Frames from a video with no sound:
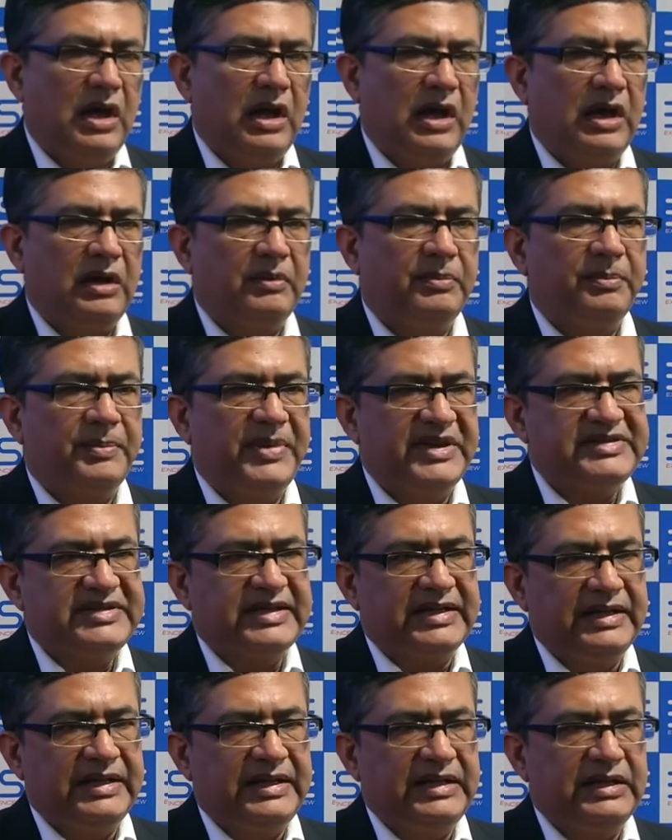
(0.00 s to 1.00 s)
Uh,
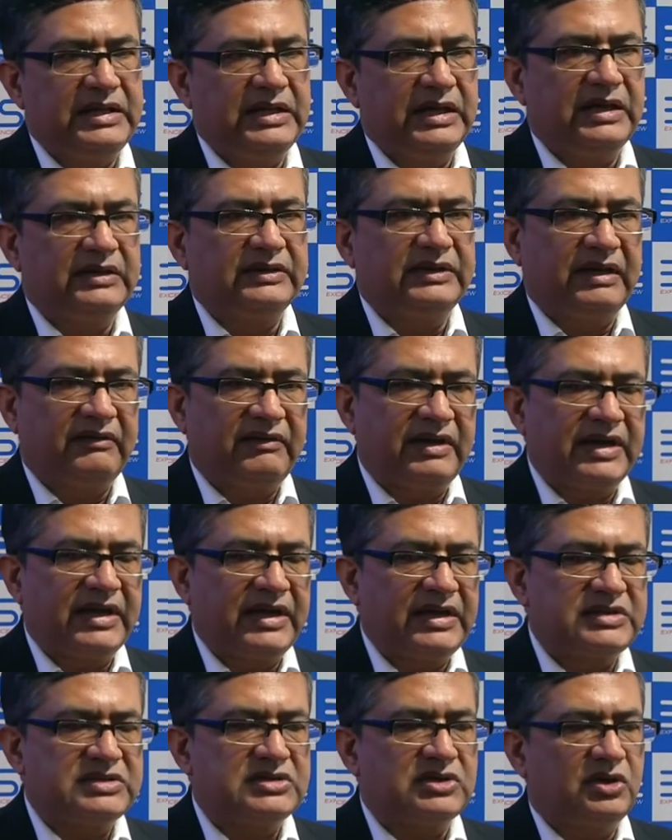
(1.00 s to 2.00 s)
basically, uh,
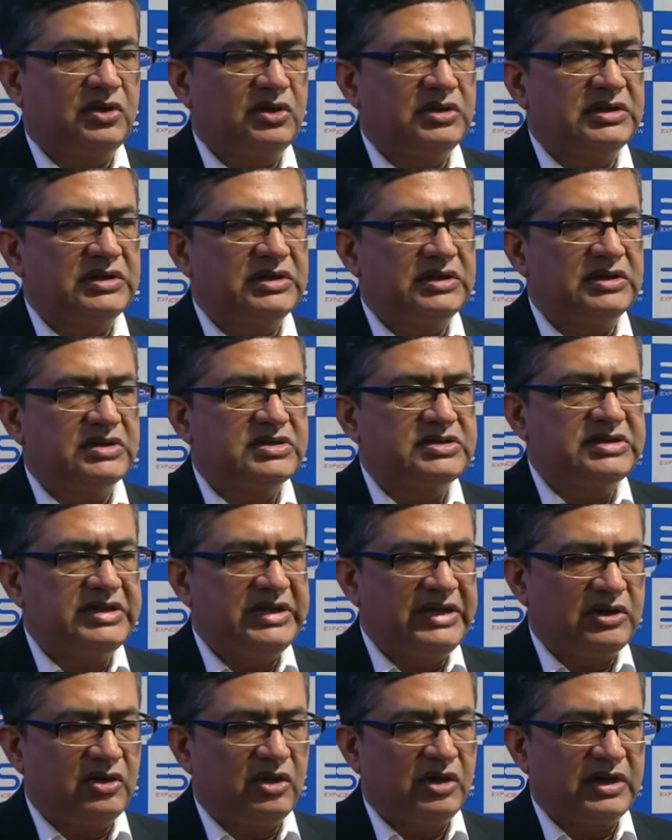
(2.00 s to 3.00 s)
nowadays, all the
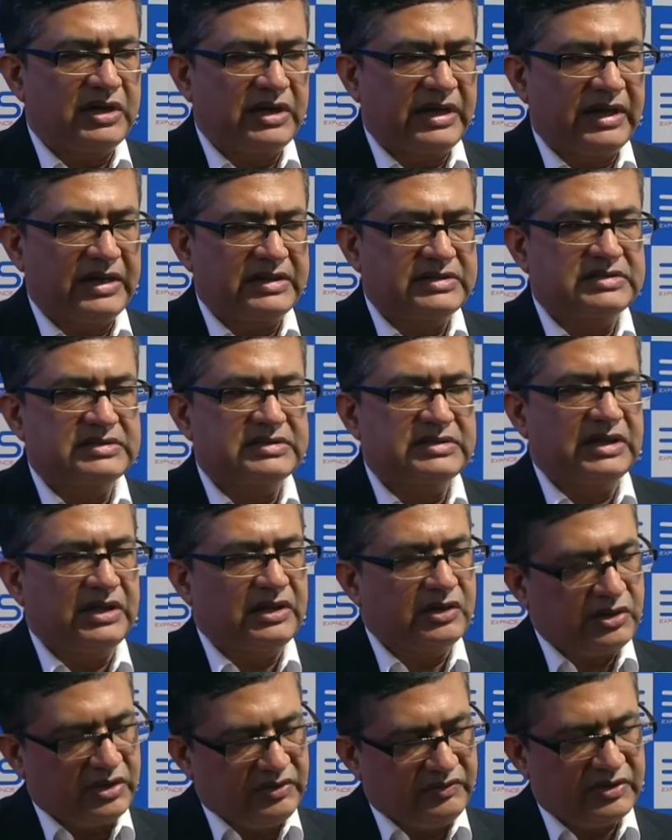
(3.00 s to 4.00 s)
steel contracts,
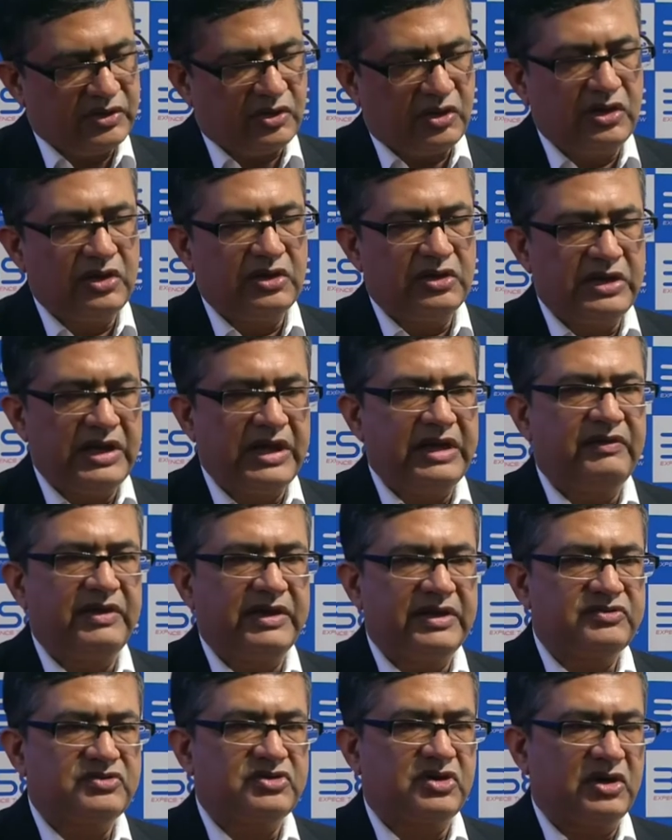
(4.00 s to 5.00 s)
or even all
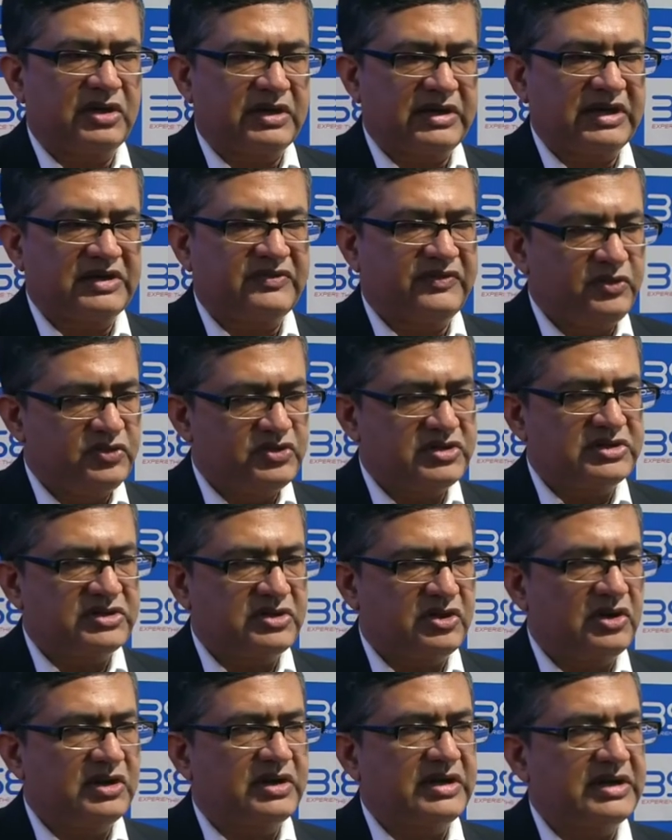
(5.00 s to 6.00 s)
derivatives contracts, futures
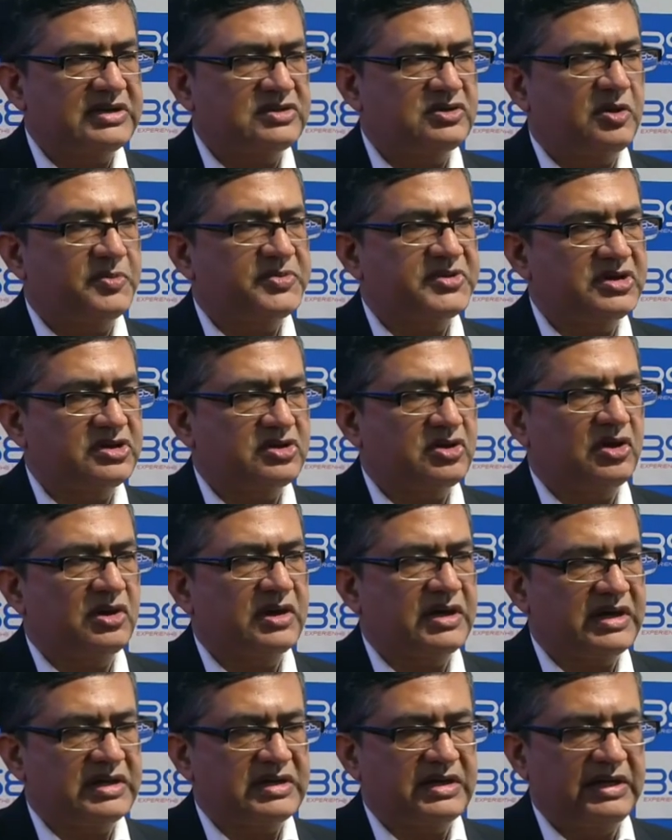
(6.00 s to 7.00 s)
contracts, option
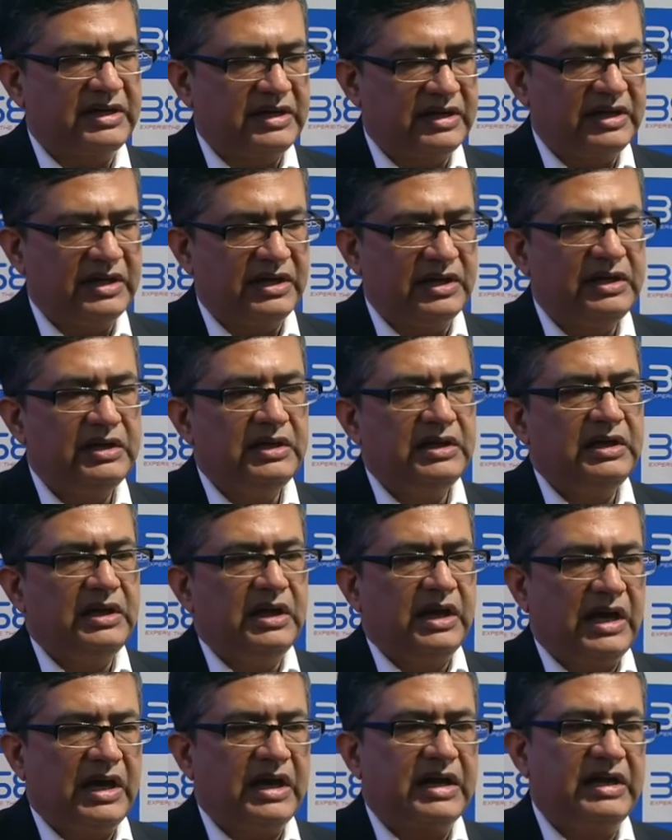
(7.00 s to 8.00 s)
contract in India
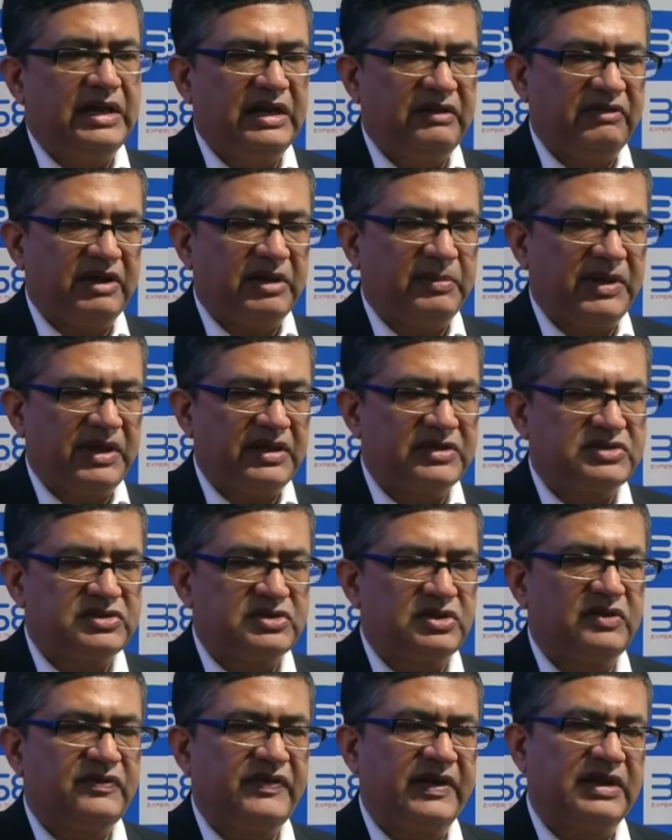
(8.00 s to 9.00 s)
are delivery
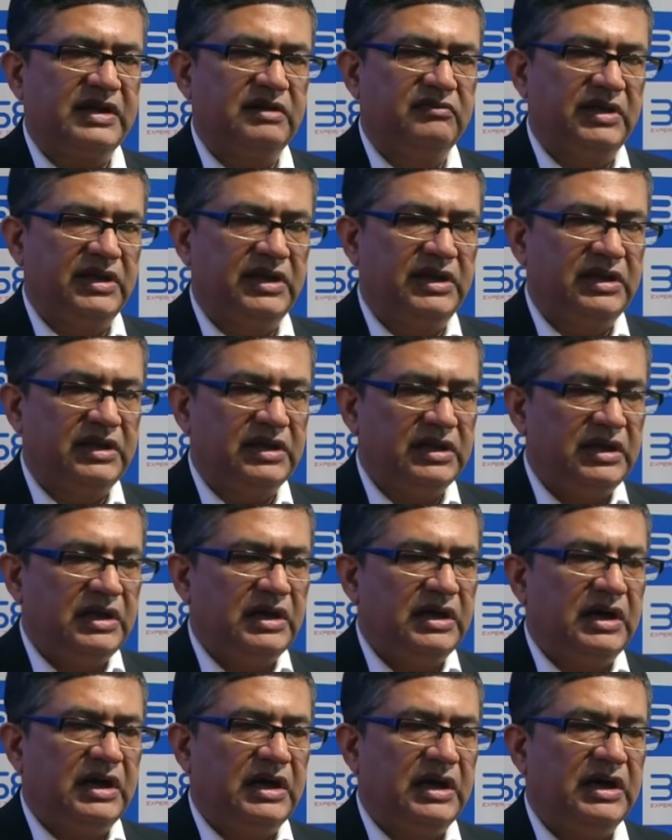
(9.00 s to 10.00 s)
based. So effectively,
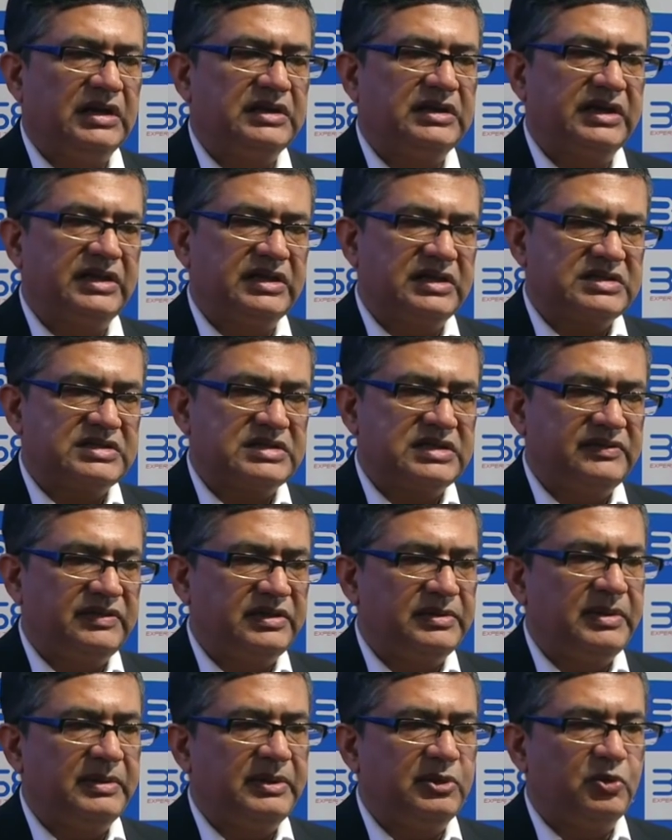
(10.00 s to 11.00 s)
uh, the industry
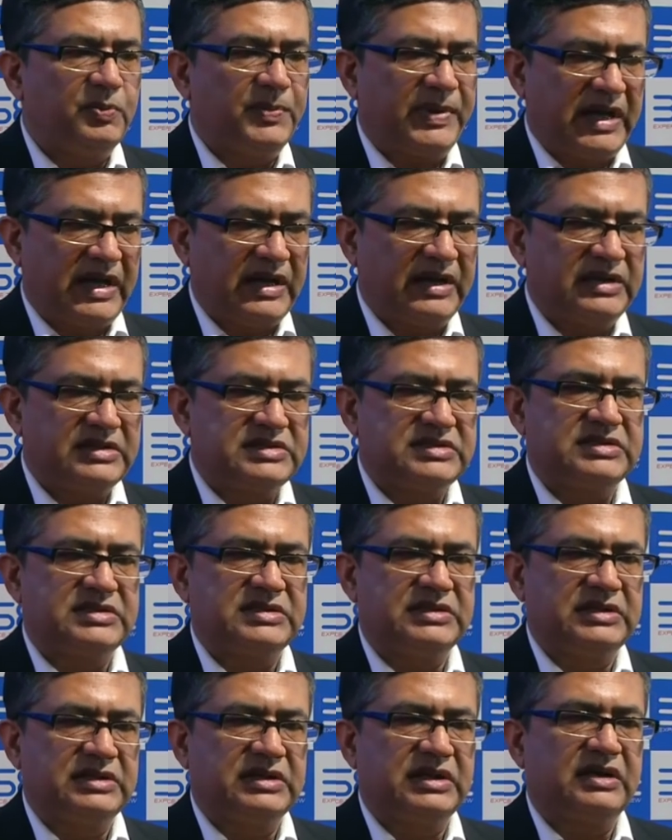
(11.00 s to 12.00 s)
will be able to plan its
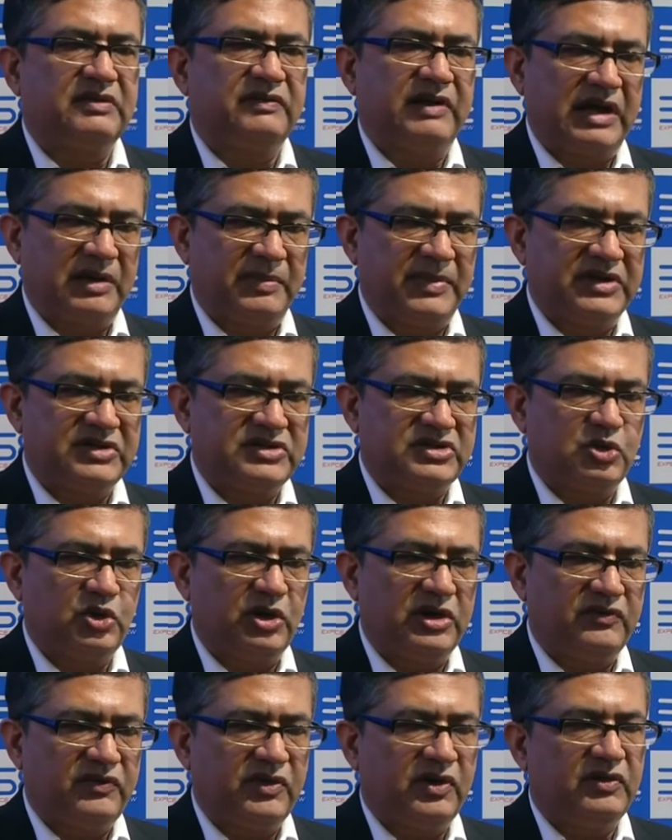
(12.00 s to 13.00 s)
uh, requirements
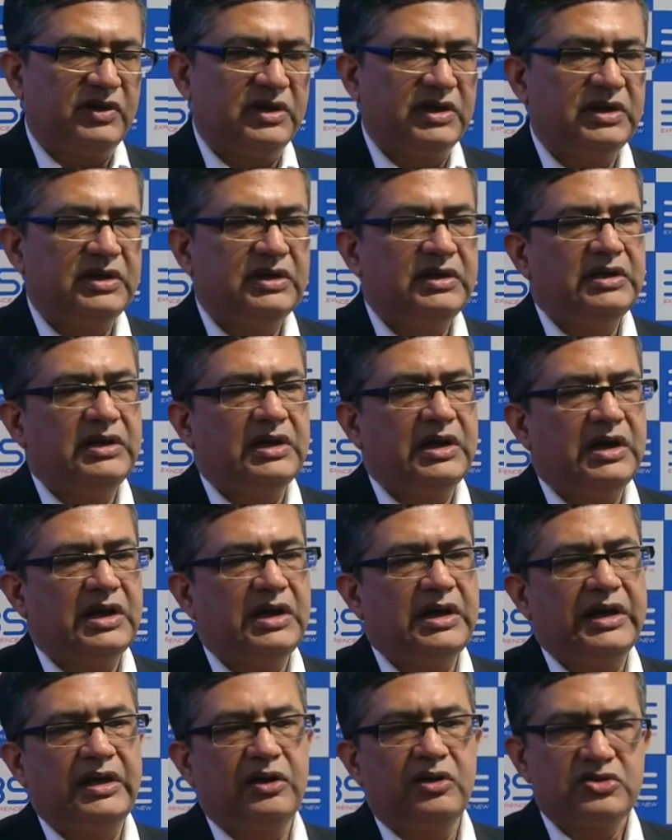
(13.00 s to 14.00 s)
going forward
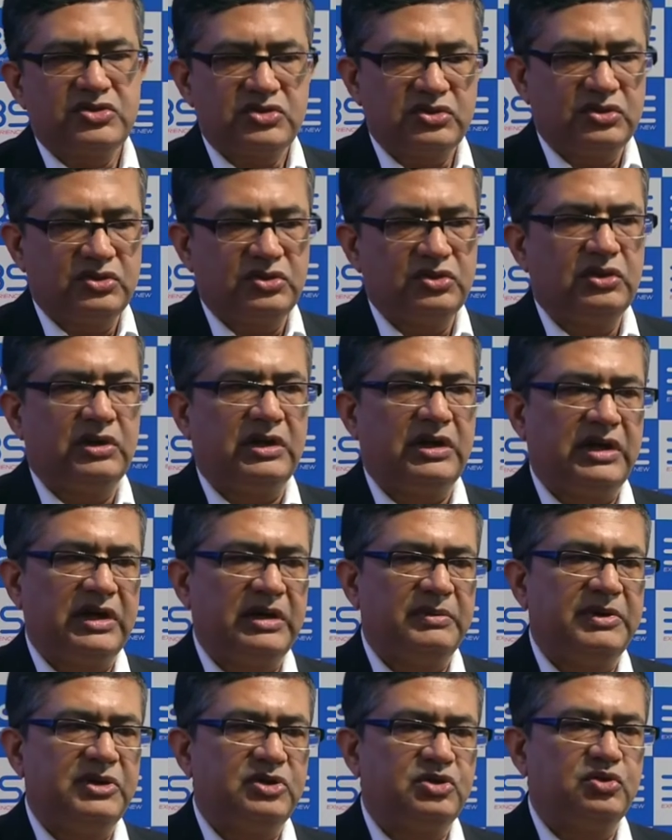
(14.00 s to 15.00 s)
and also
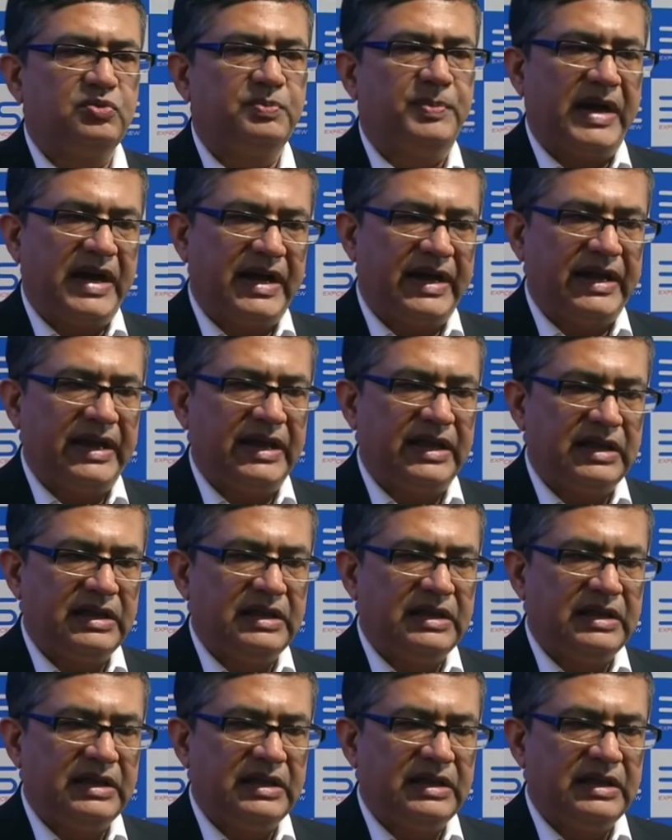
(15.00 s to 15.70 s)
able to buy